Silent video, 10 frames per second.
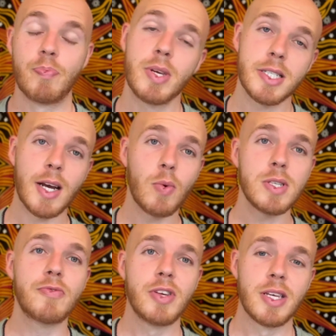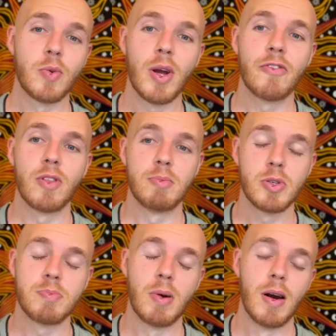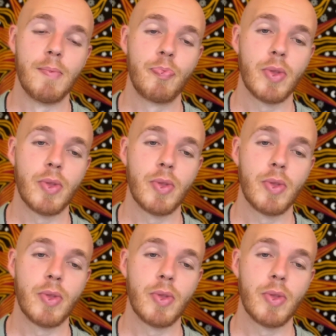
because I was feeling great for the most part.